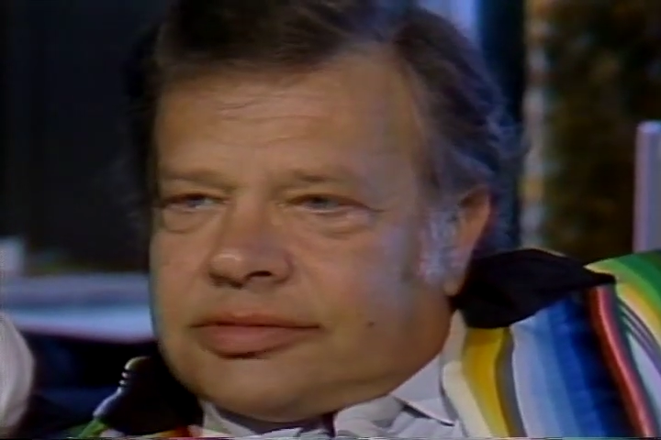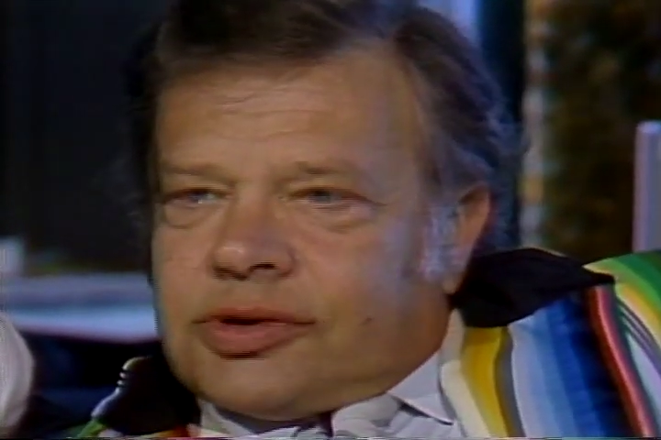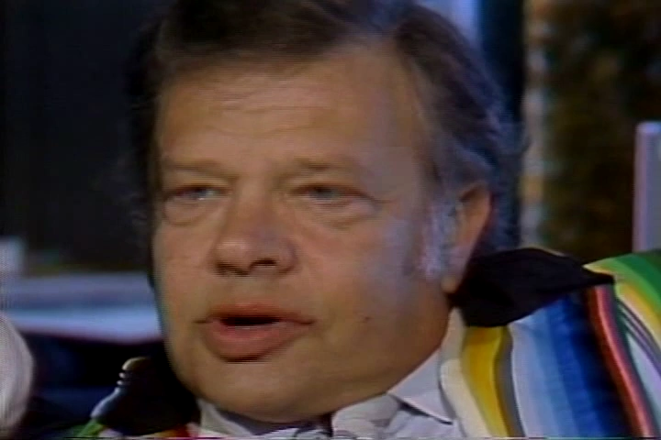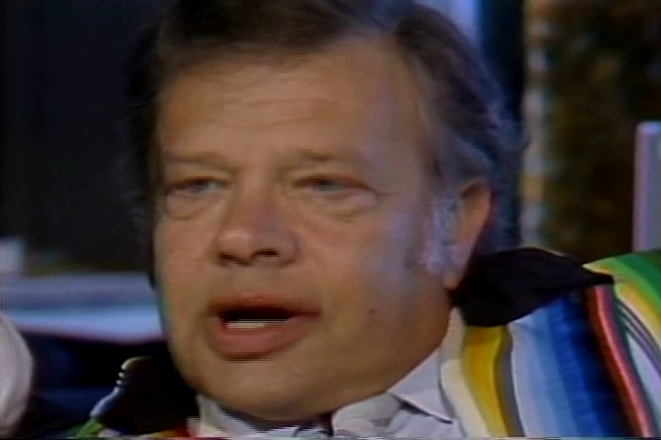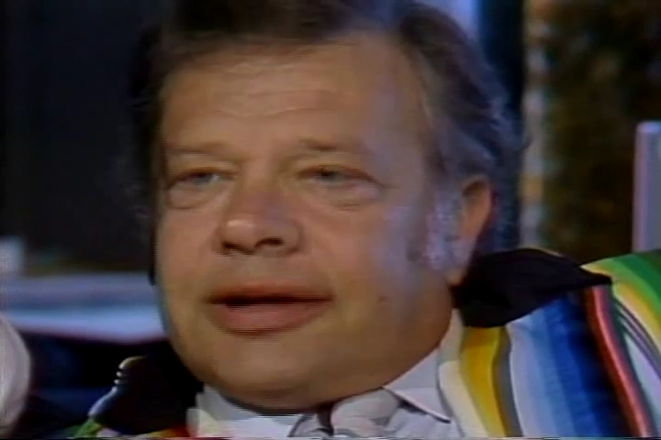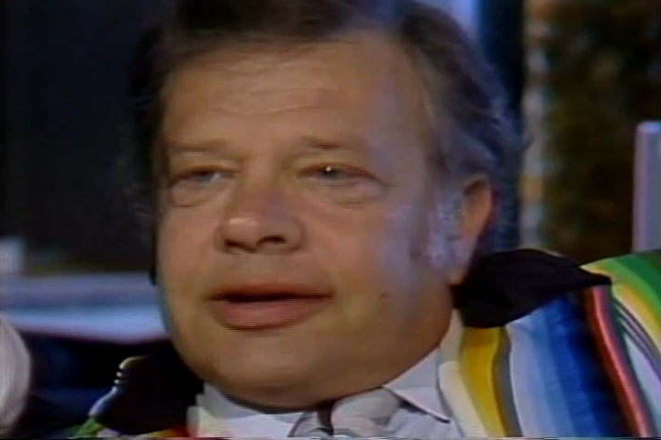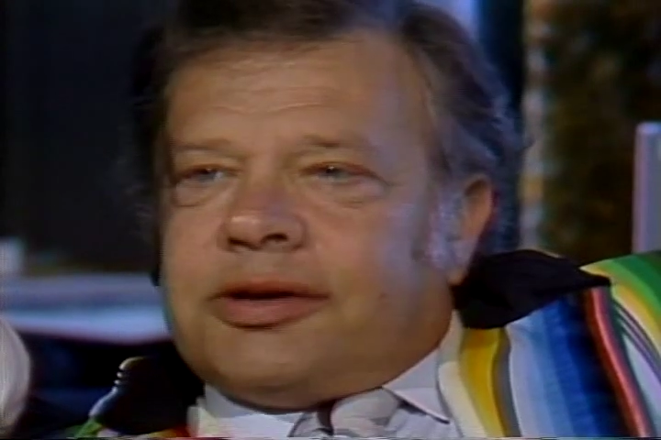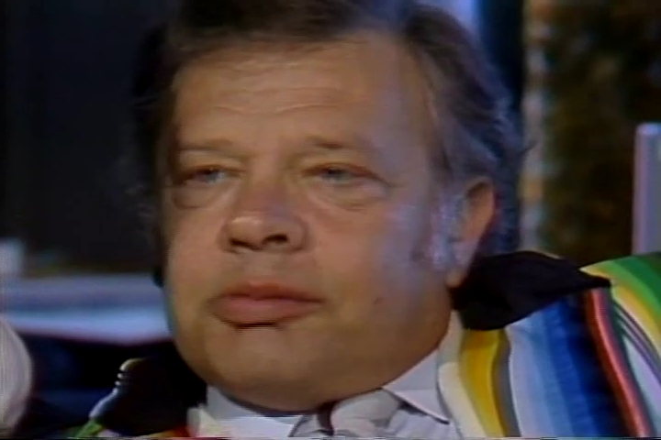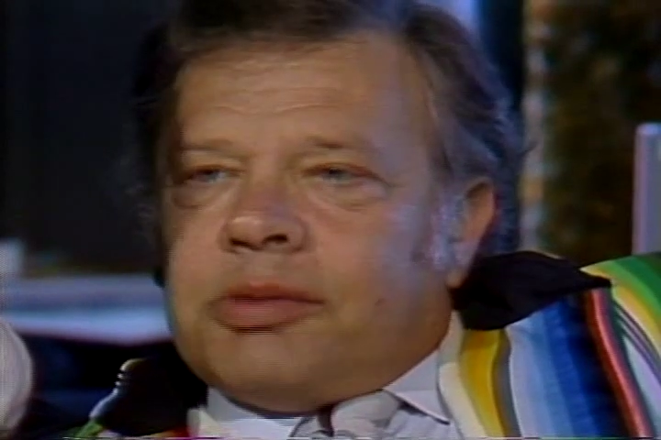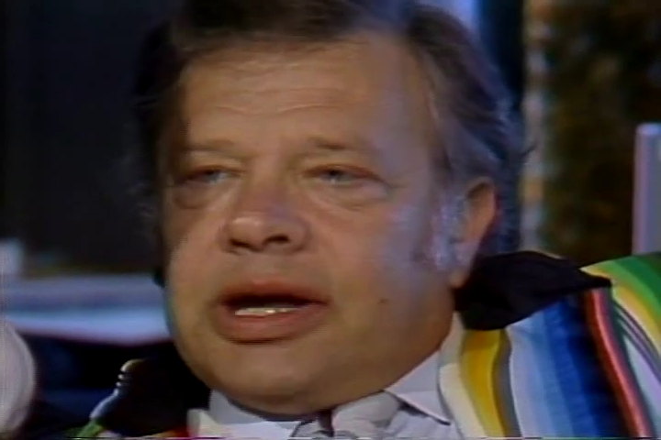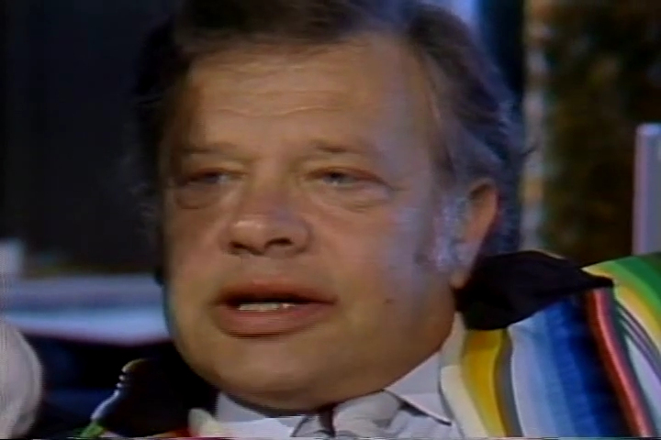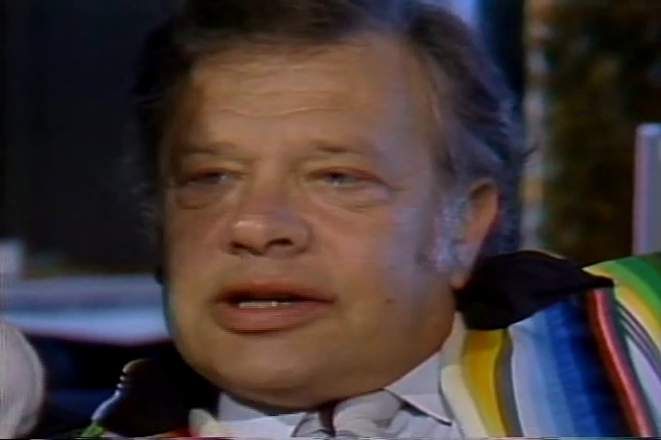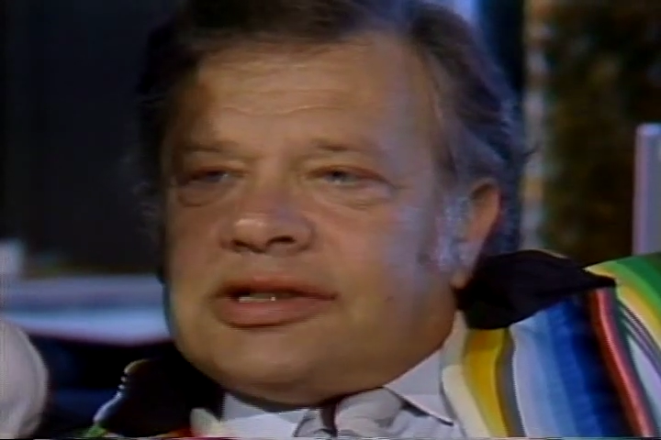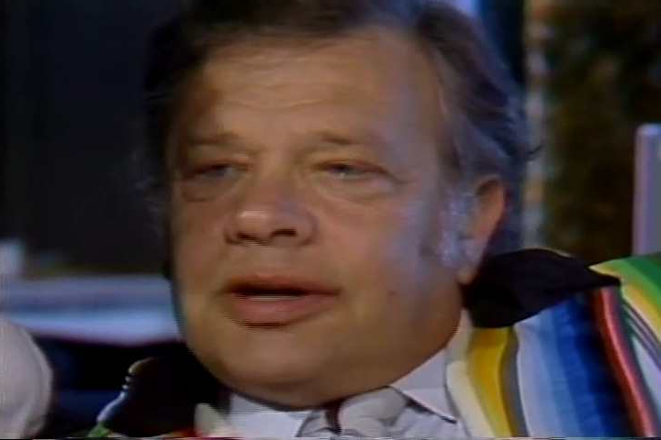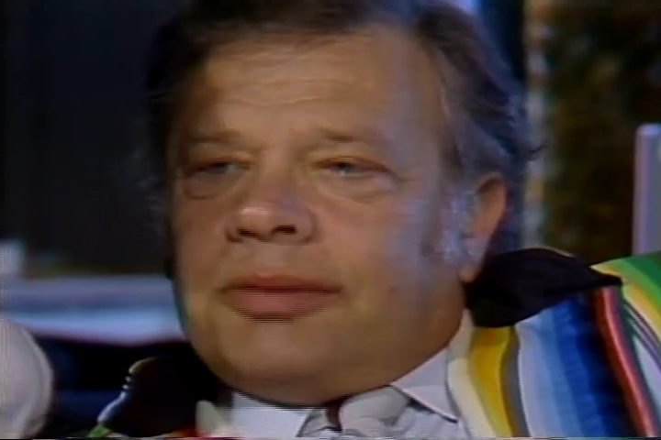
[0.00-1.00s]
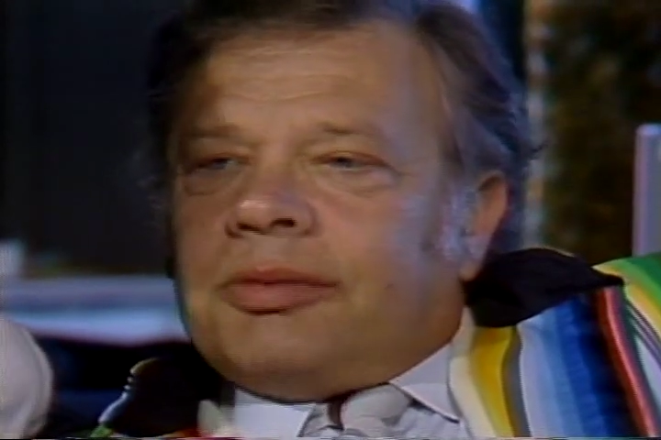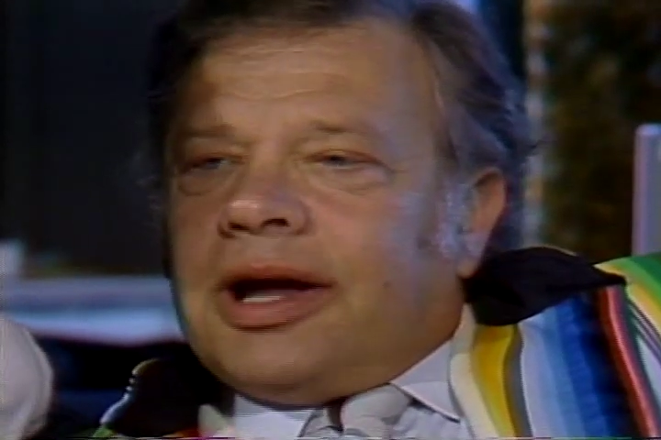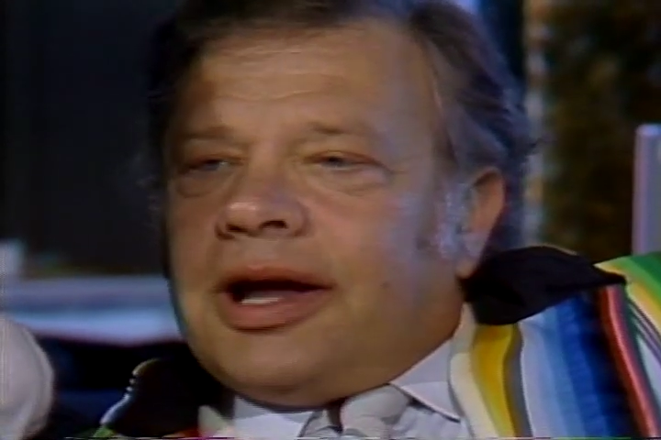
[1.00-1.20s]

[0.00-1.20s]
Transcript: trying to make some